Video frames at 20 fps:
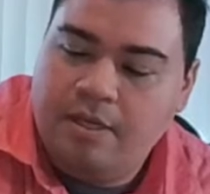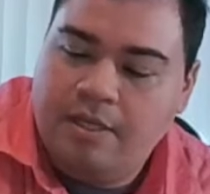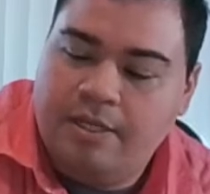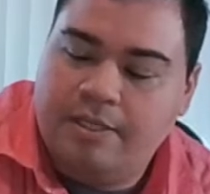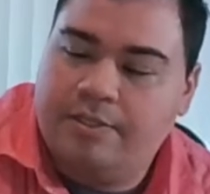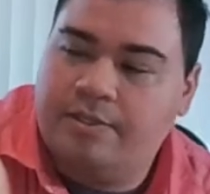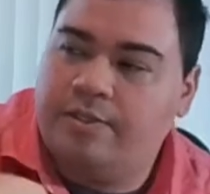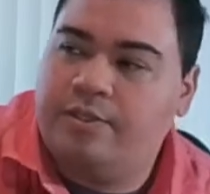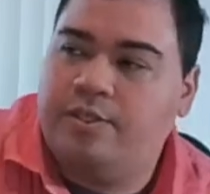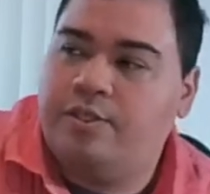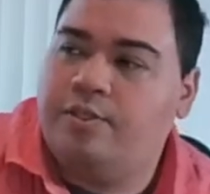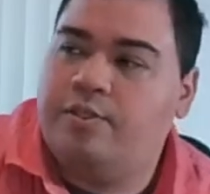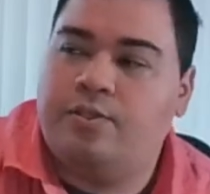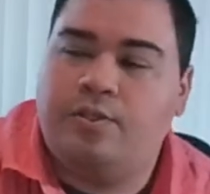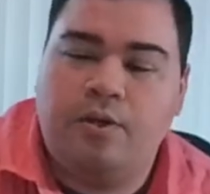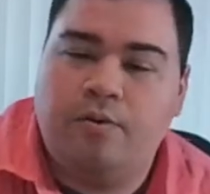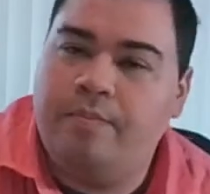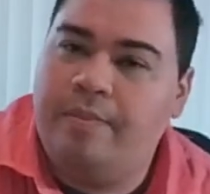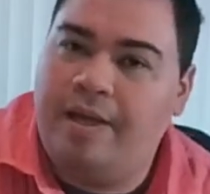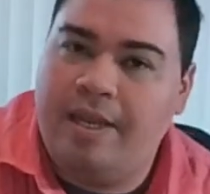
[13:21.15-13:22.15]
because there's just
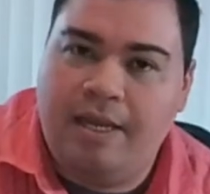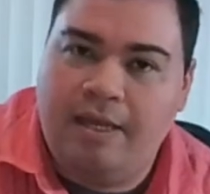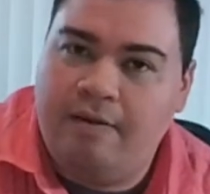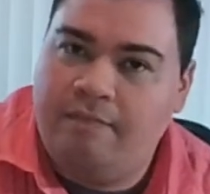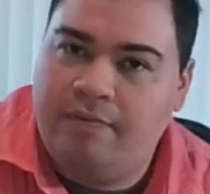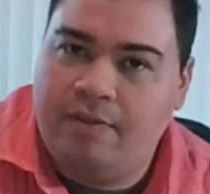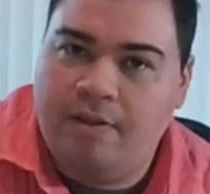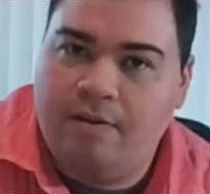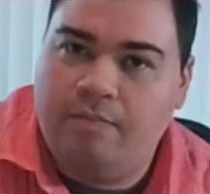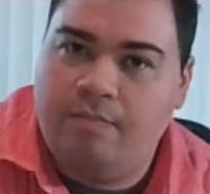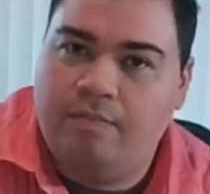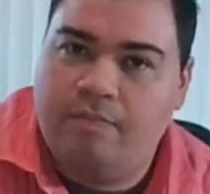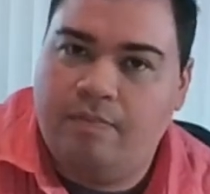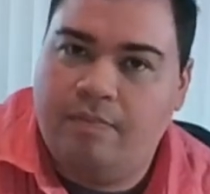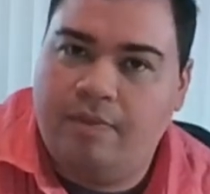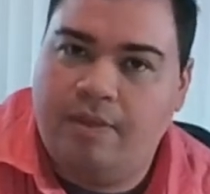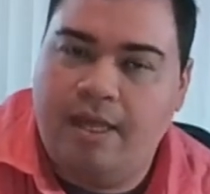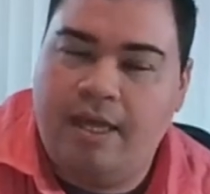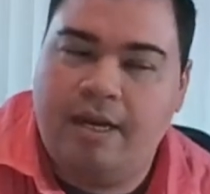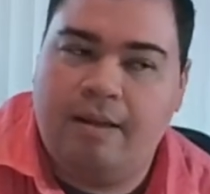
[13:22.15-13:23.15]
so many of them,
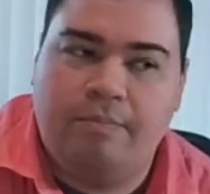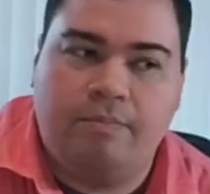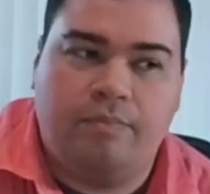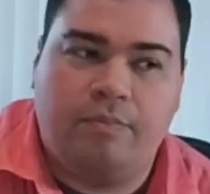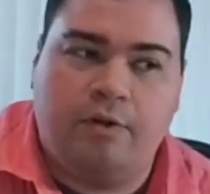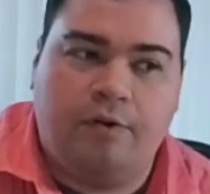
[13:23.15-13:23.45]
and I'm